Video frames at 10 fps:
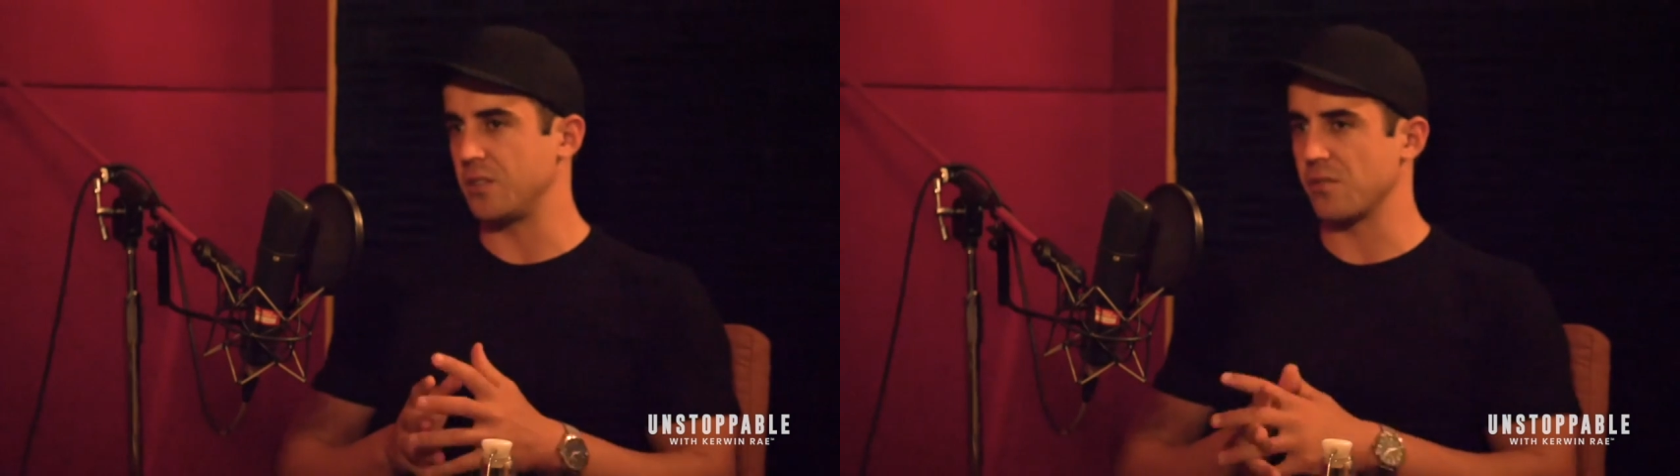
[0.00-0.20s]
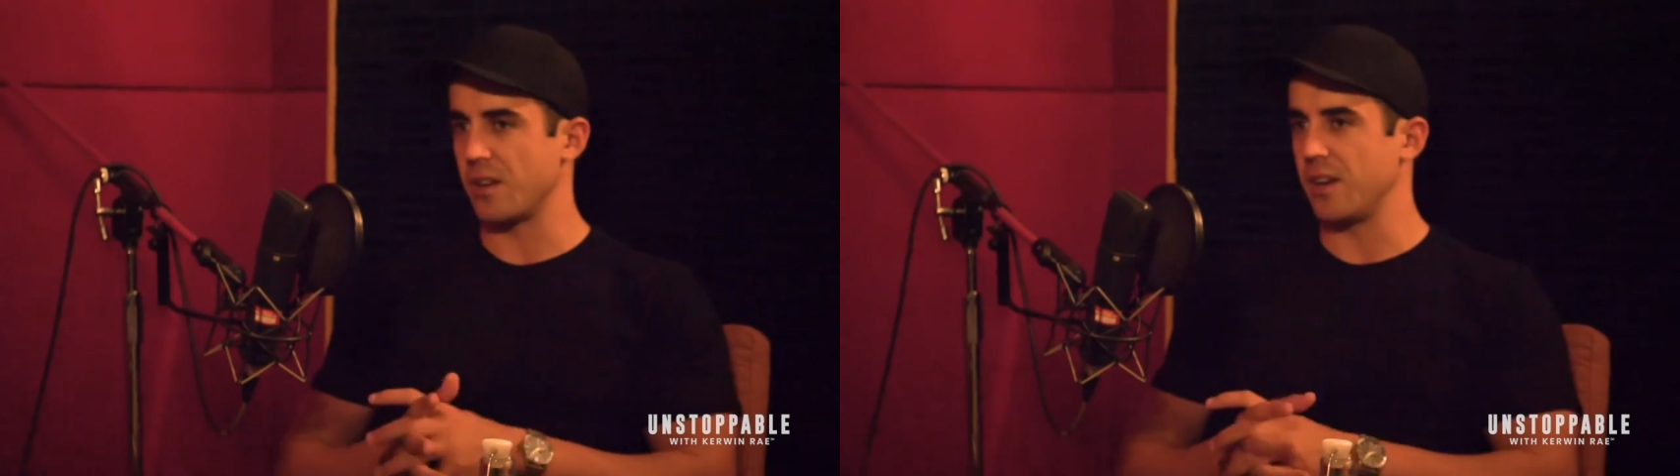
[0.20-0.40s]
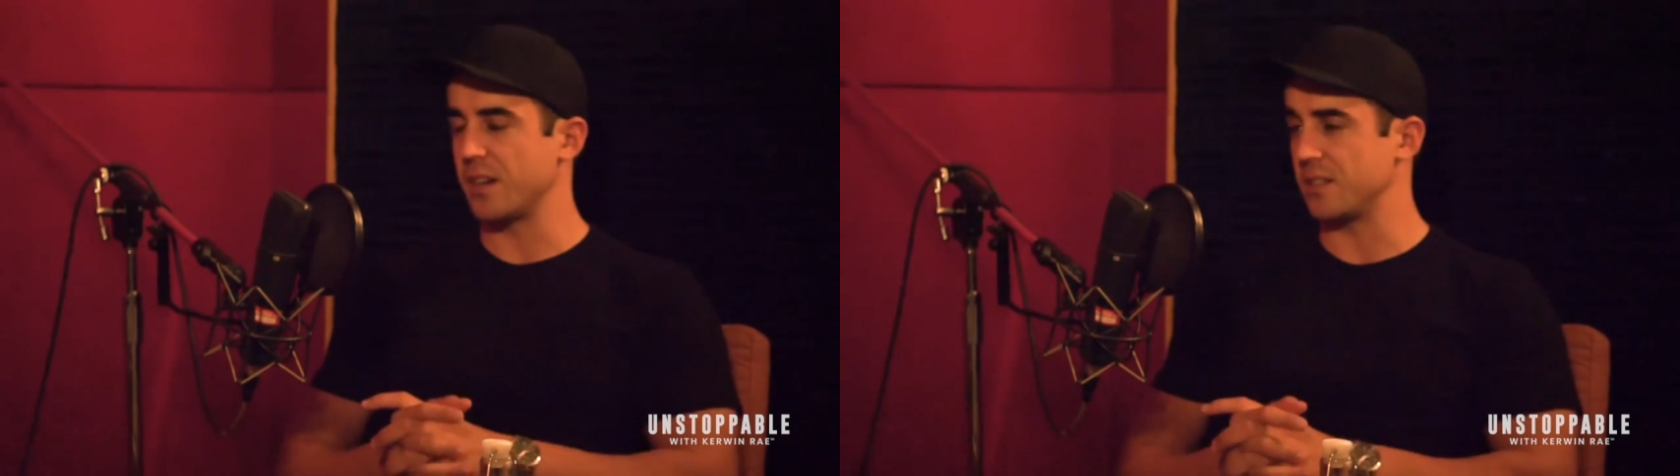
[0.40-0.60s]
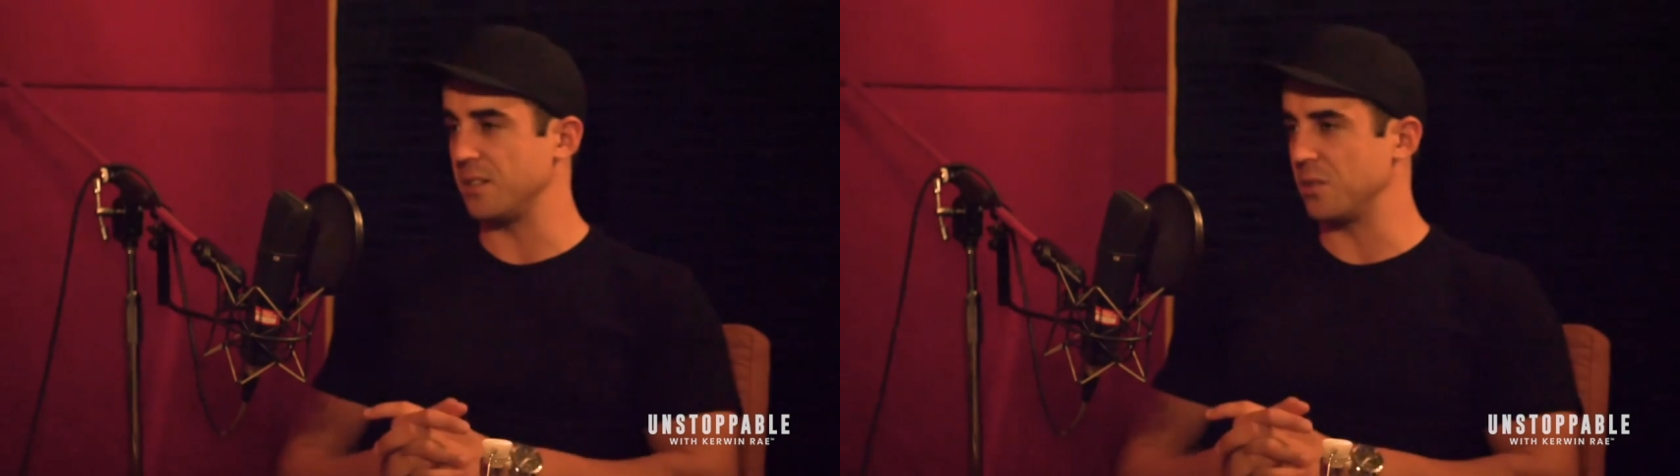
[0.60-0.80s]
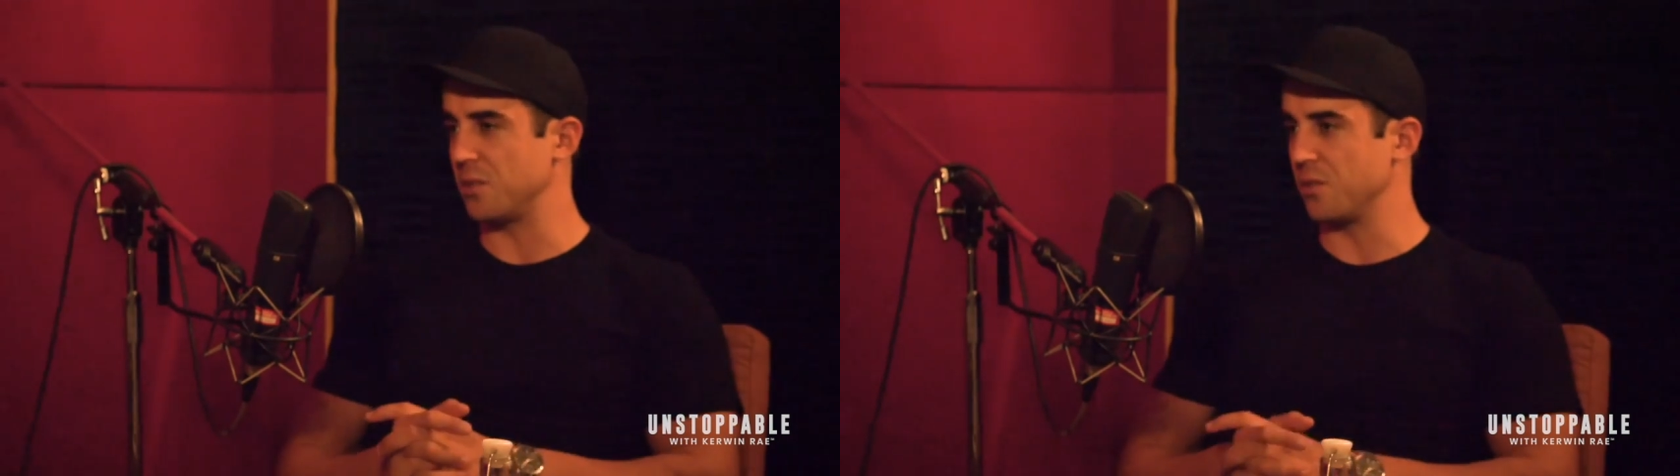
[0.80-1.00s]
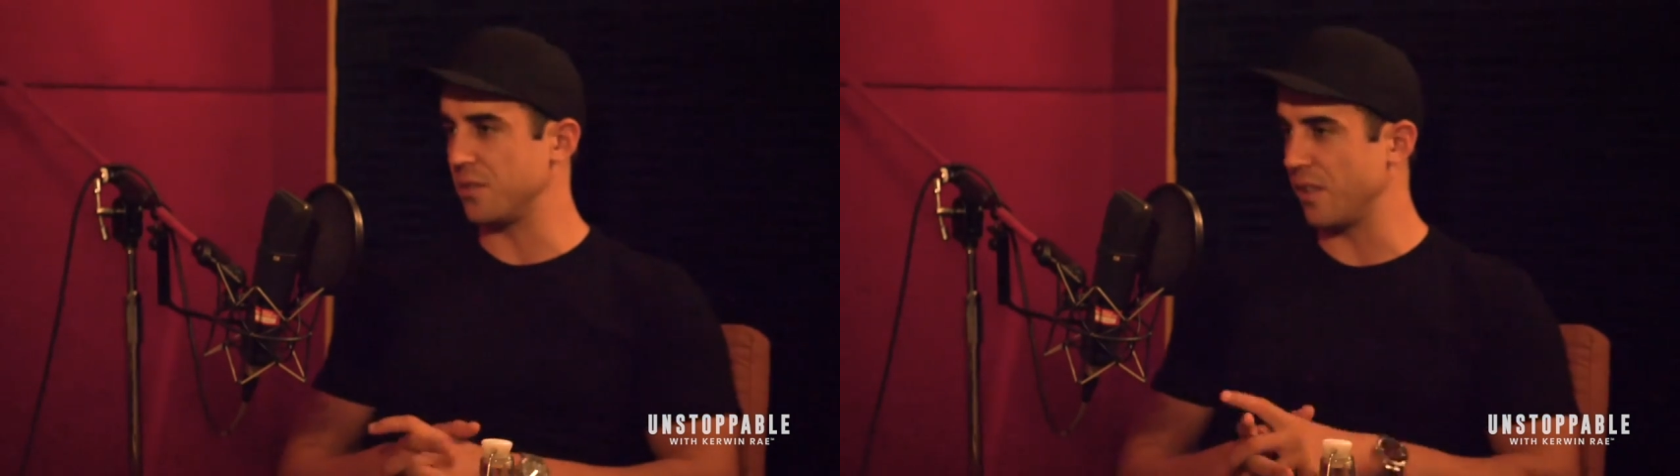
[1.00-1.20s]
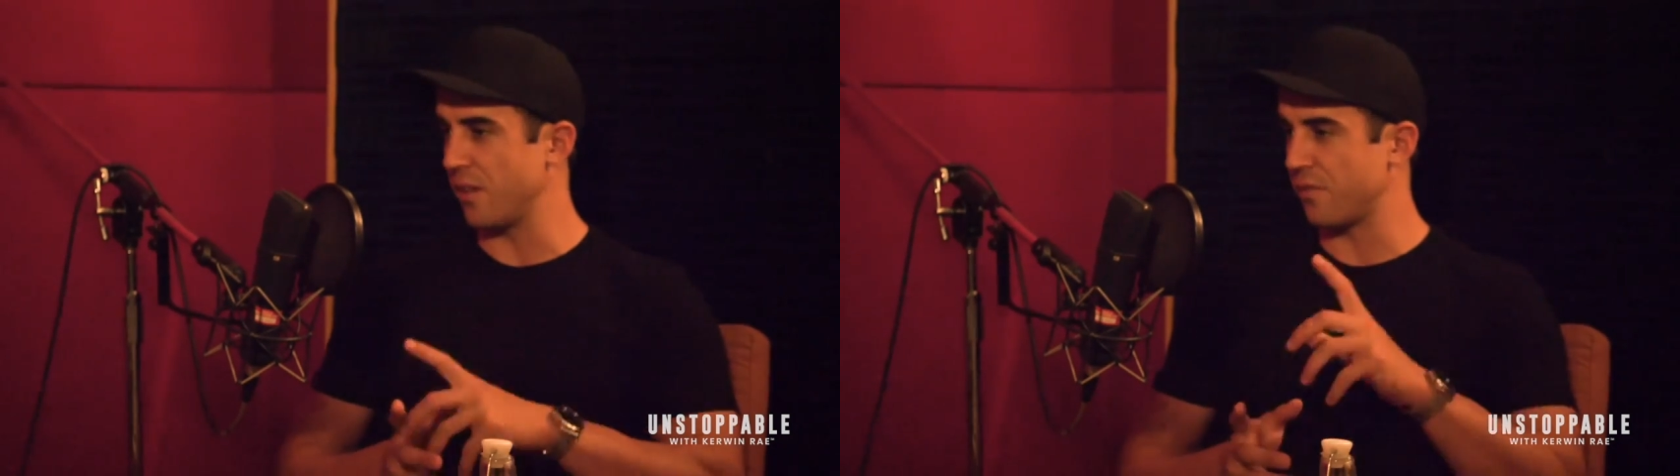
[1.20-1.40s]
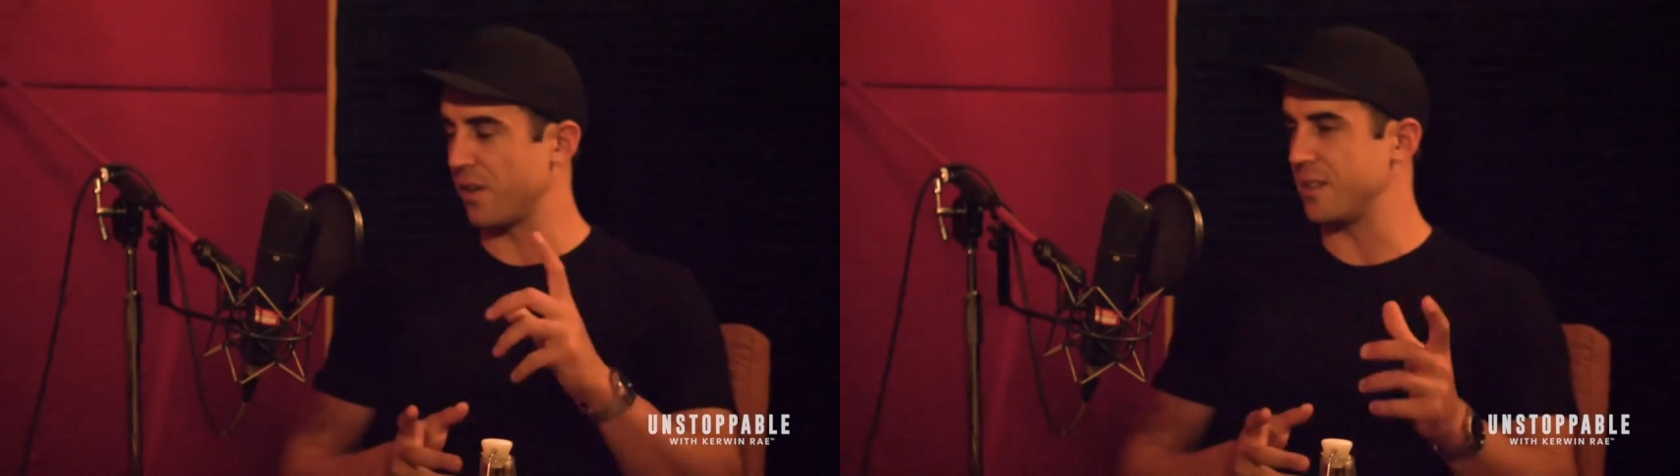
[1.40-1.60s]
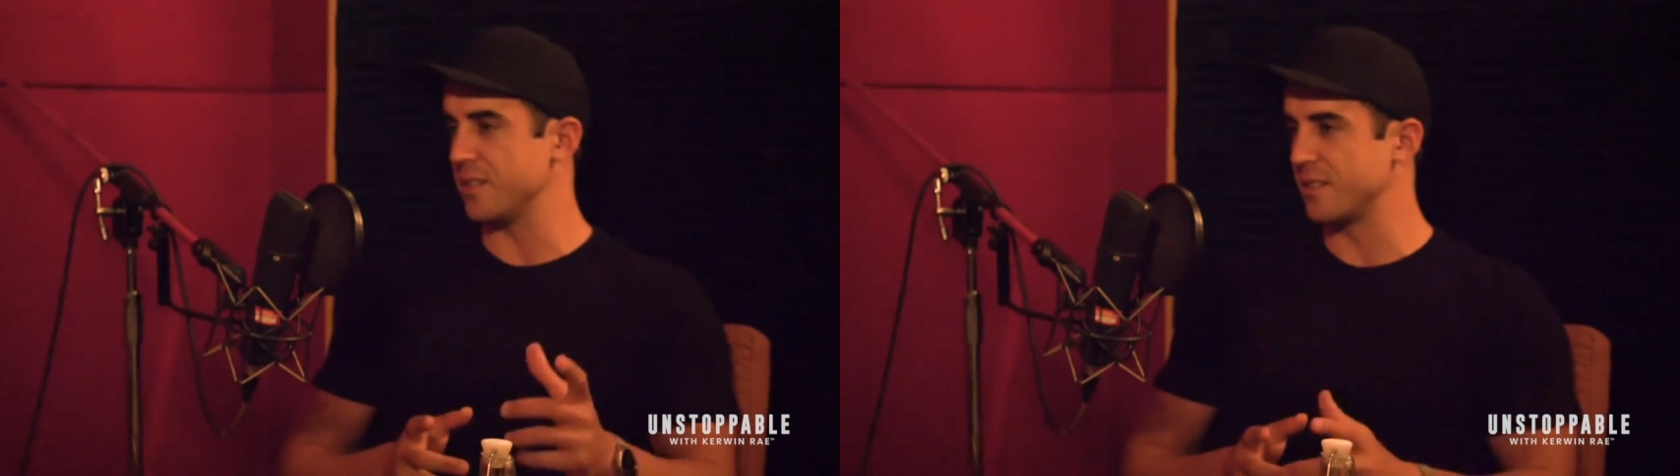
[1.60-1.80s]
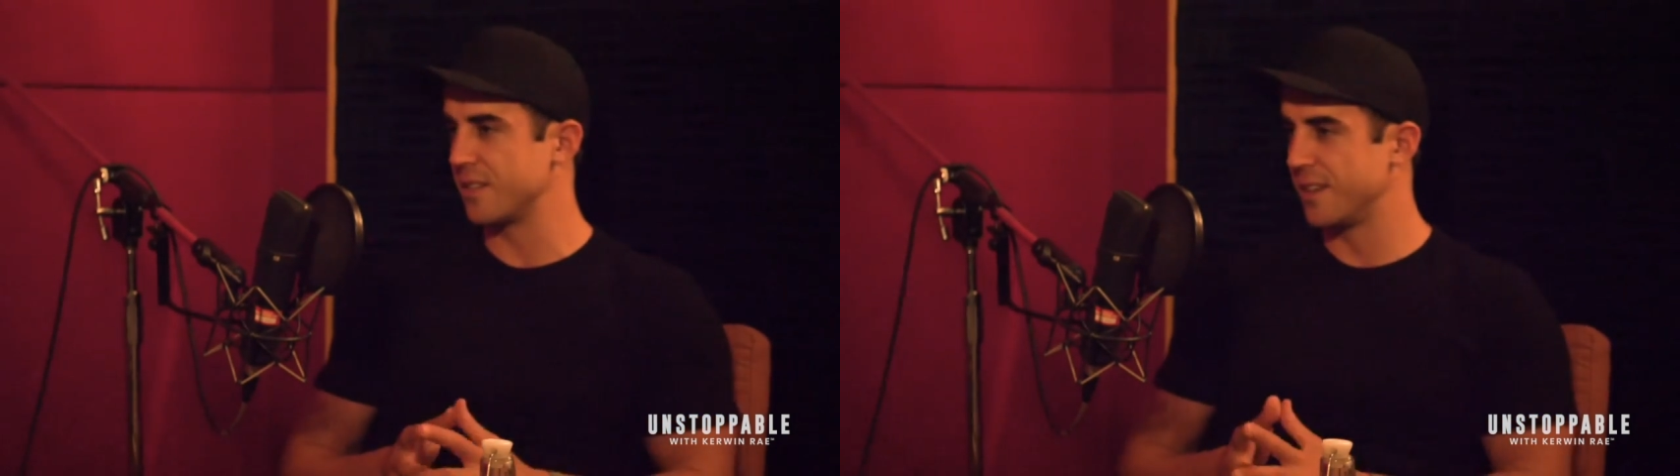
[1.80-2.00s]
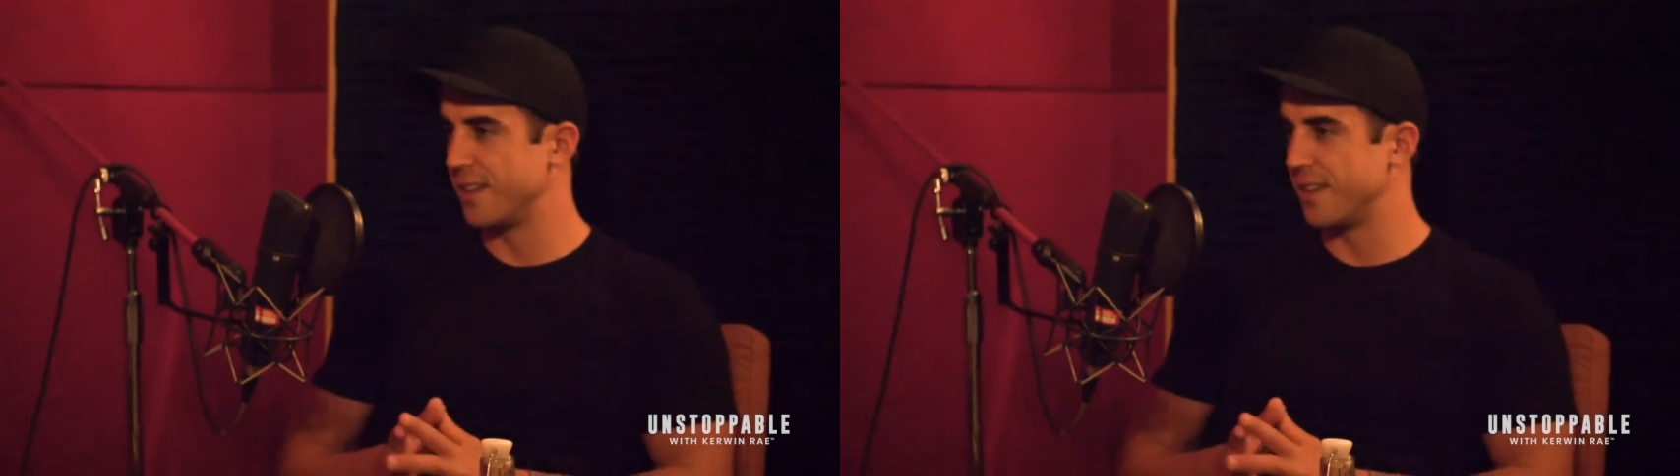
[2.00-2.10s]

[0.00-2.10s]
trying to actually look good to their friends